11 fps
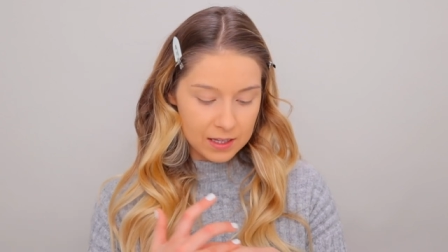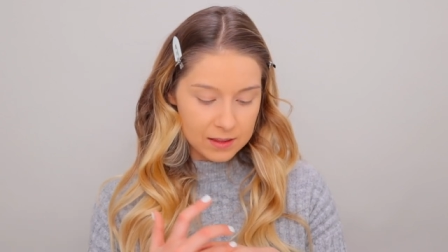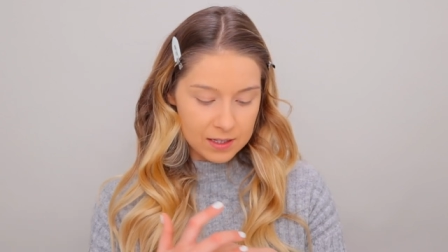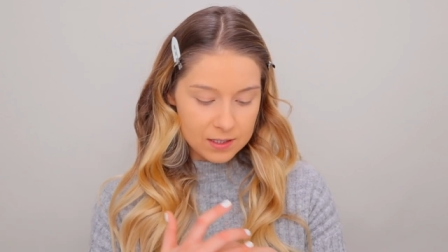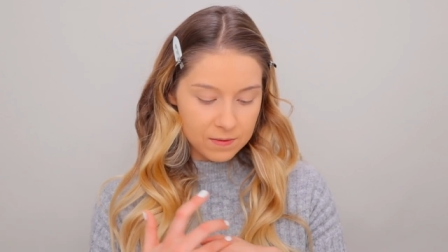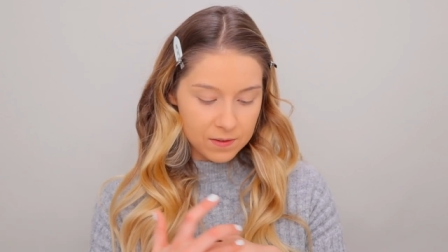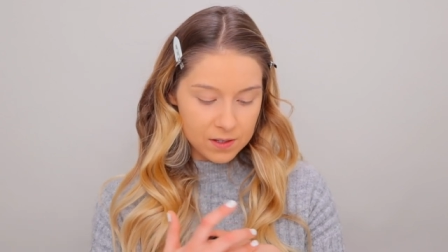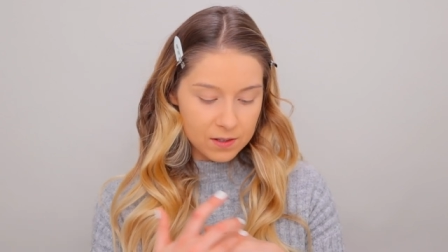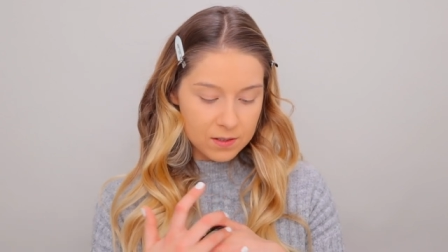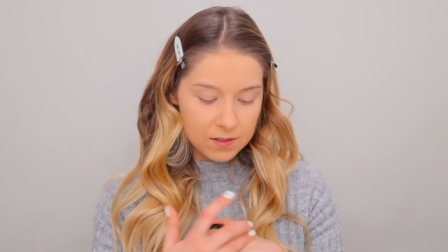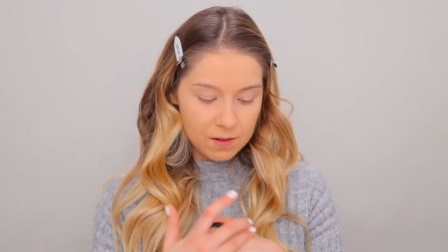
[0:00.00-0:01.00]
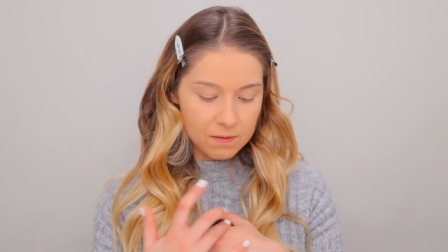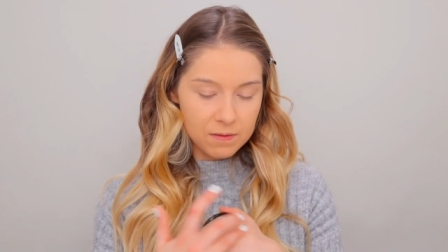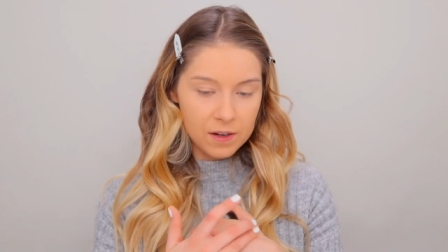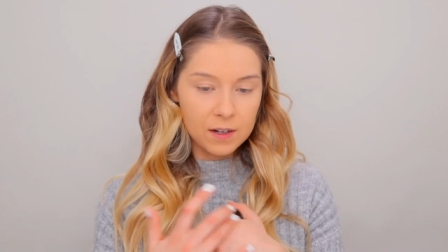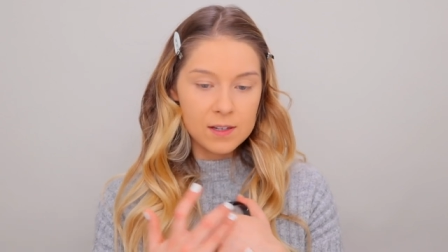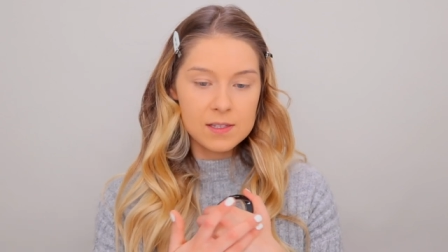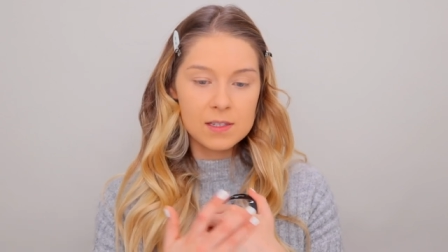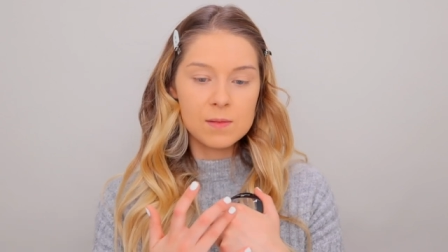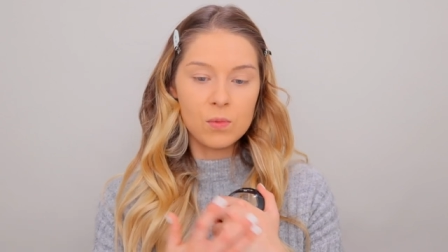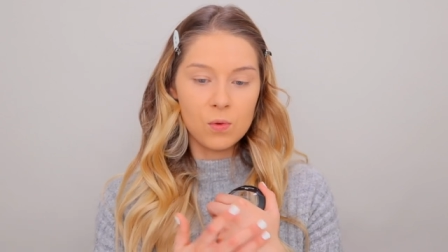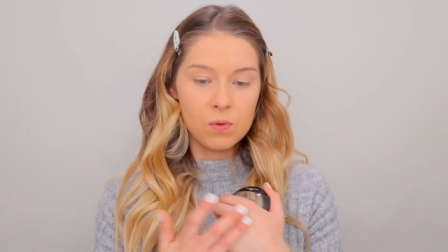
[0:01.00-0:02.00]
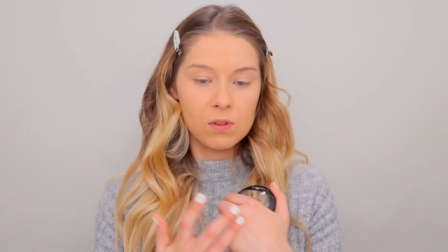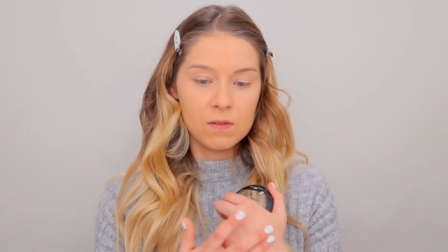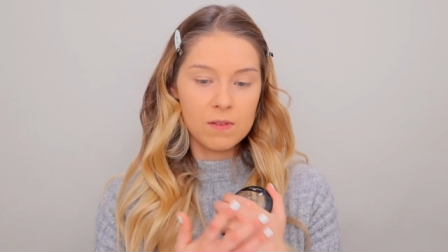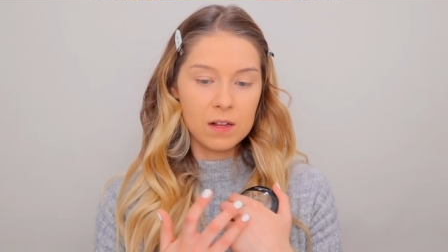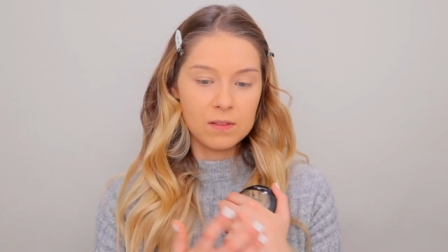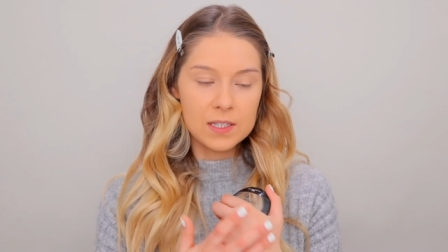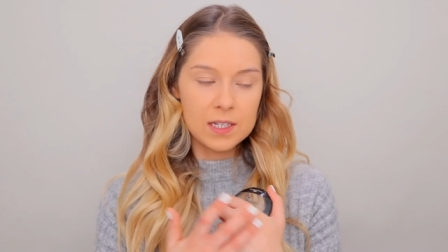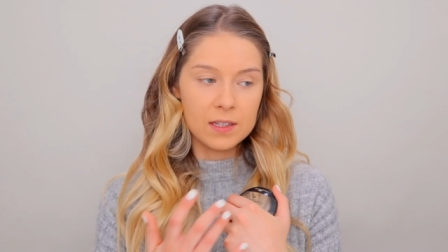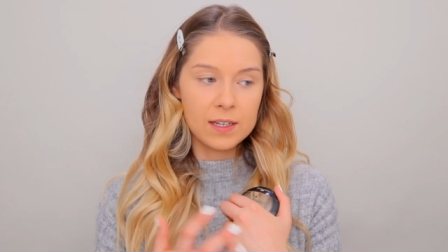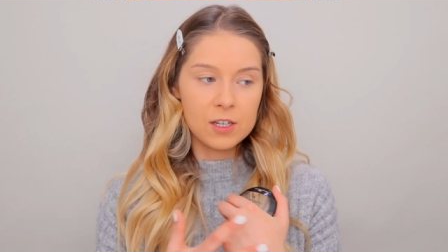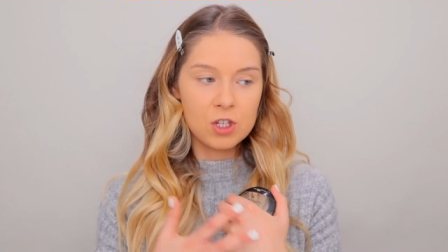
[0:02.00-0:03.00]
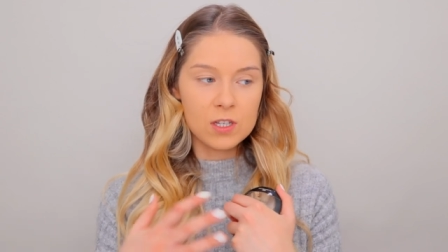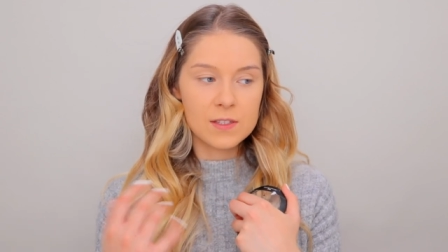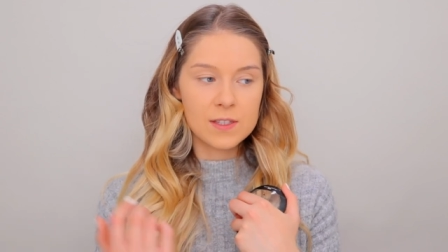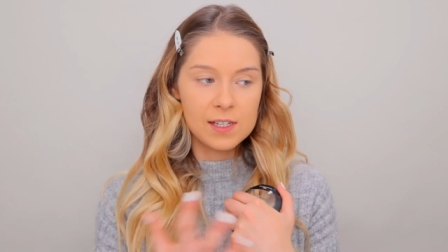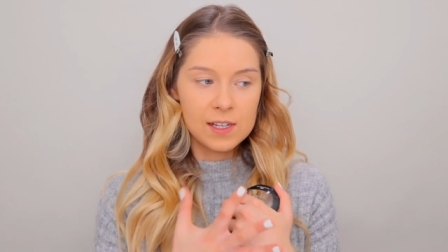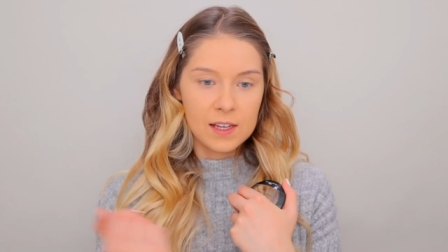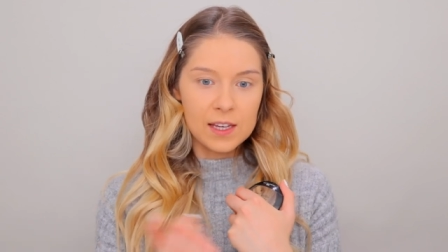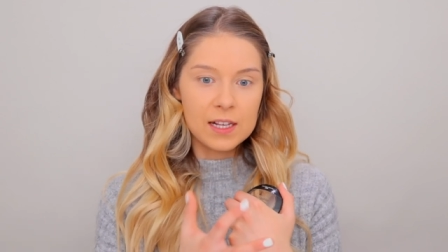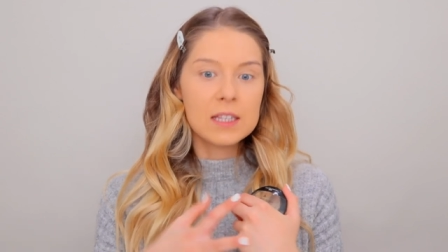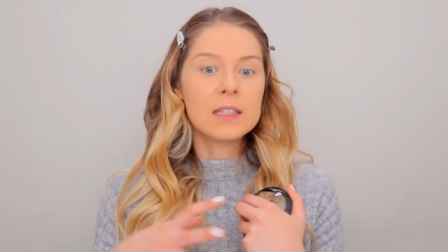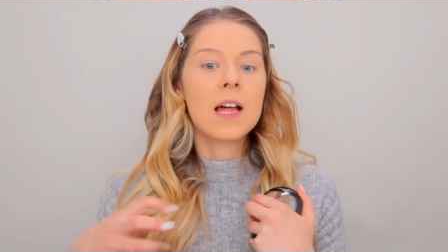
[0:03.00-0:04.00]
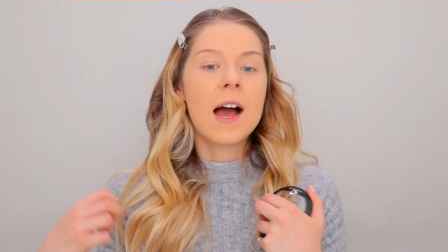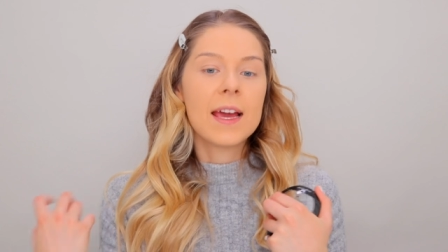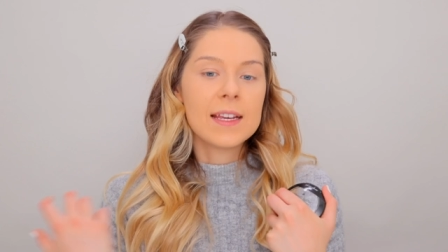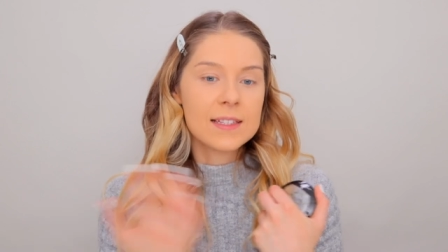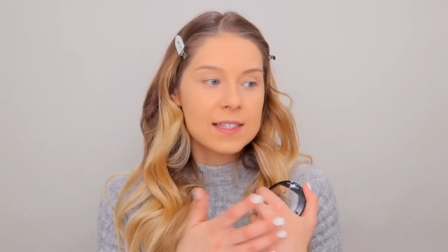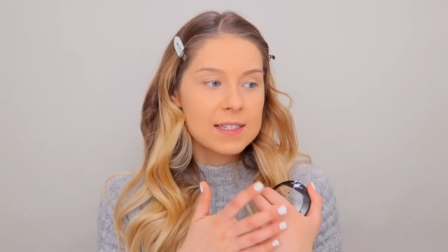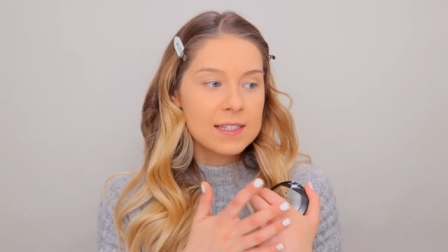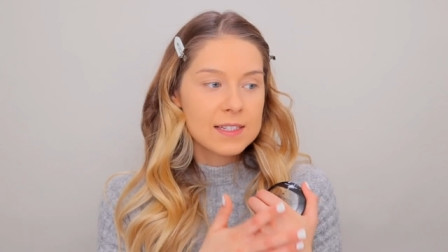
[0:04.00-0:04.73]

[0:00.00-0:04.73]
This feels very smooth and velvety, like it just, it glides.